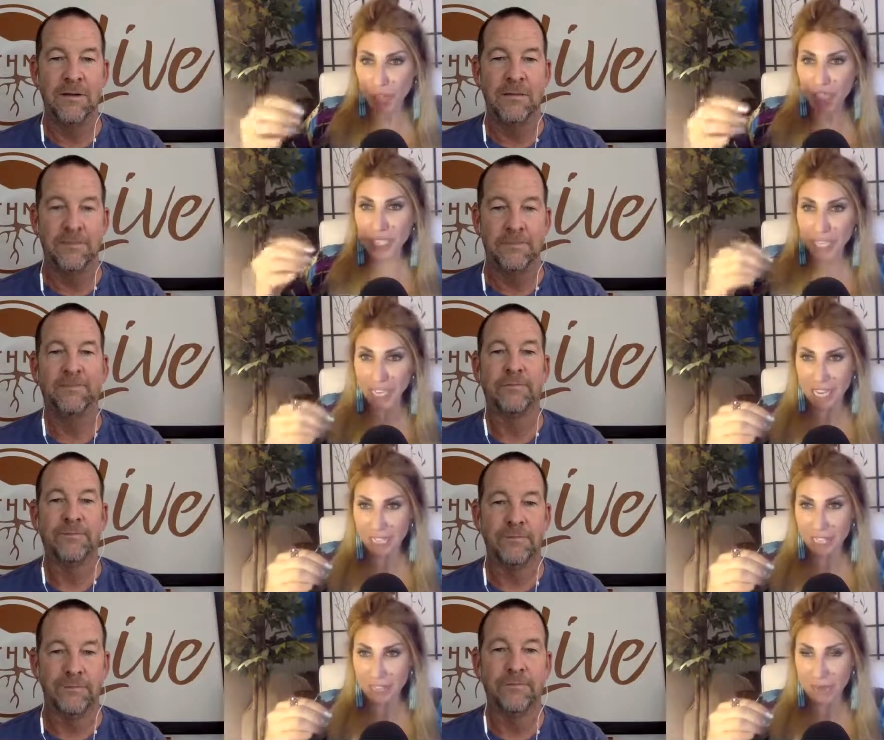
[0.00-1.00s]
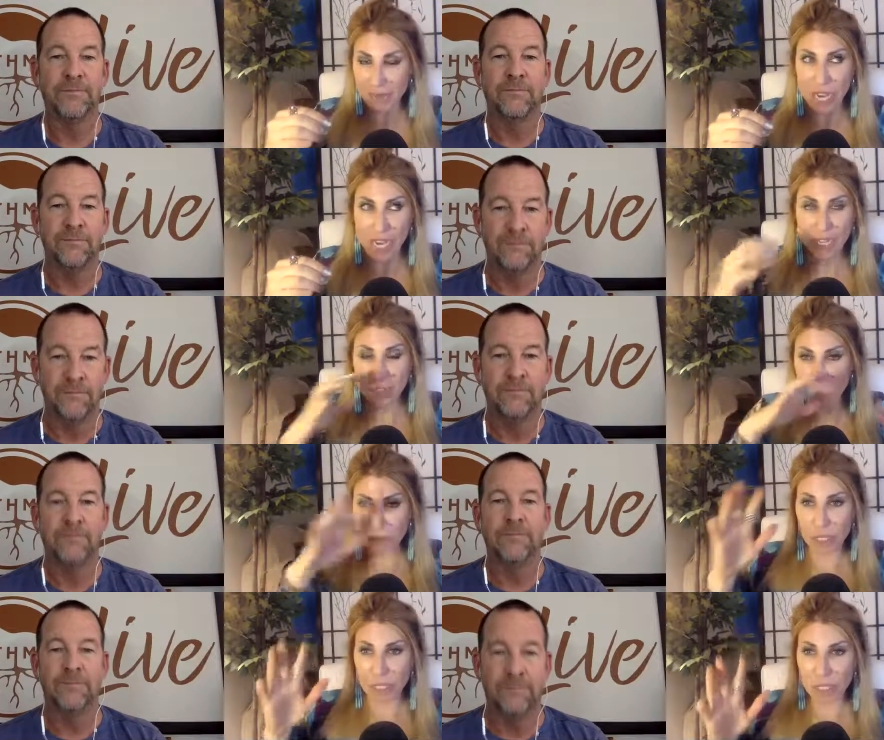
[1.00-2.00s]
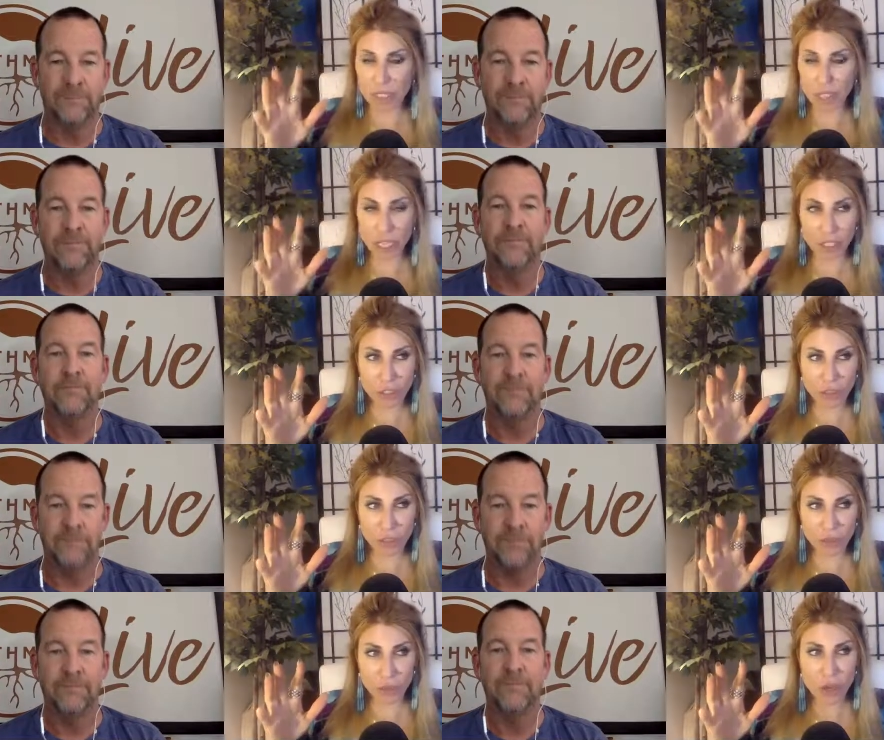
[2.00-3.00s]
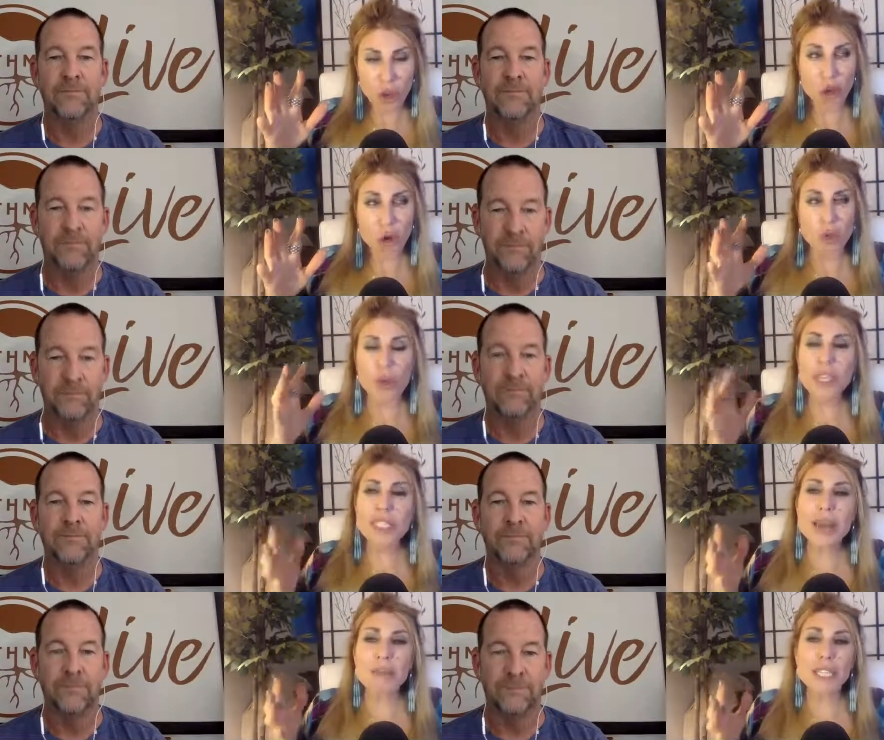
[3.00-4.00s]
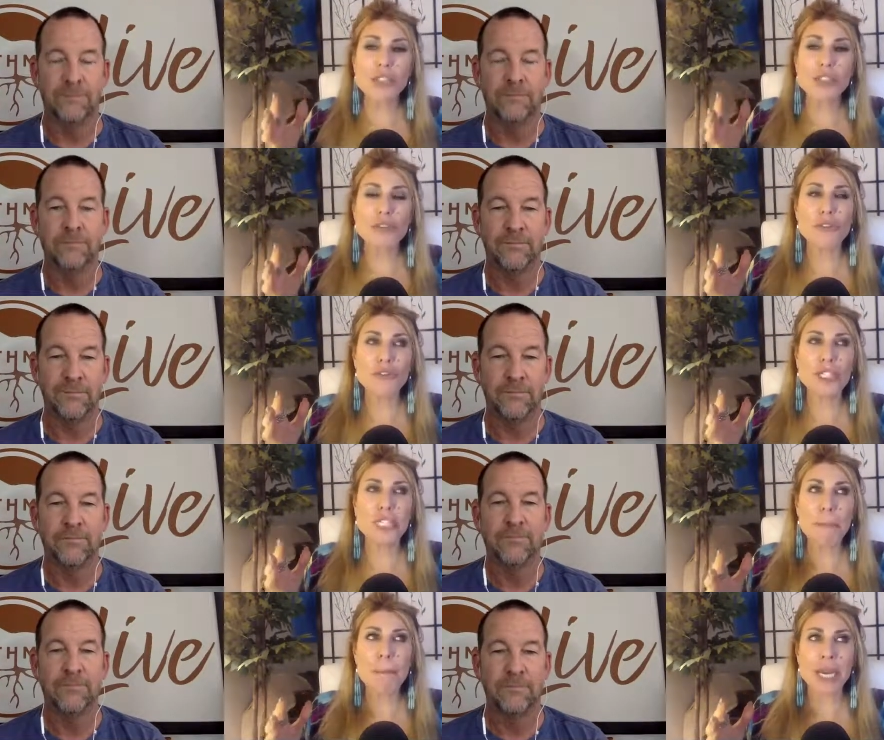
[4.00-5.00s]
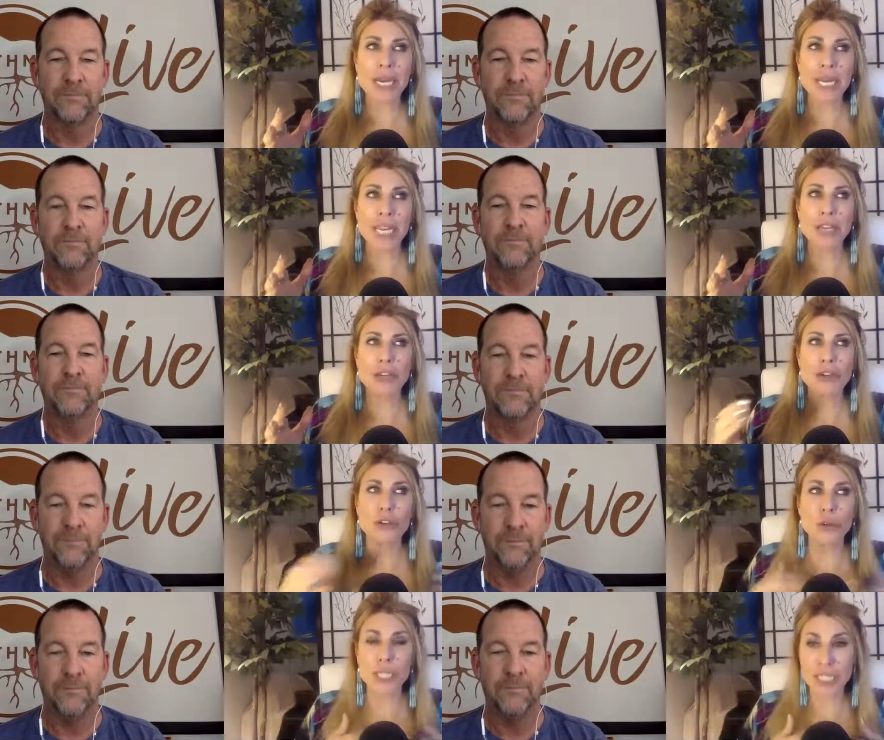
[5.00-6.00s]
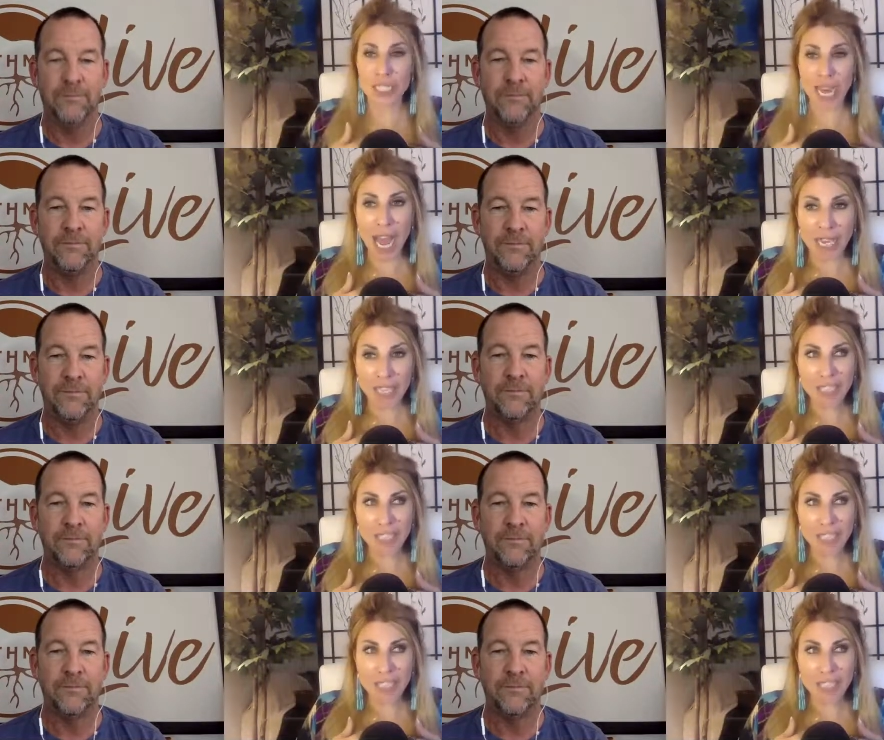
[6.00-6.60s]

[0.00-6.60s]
Speaker 1: these things, right, completely changed you, what does that mean? So for somebody who is not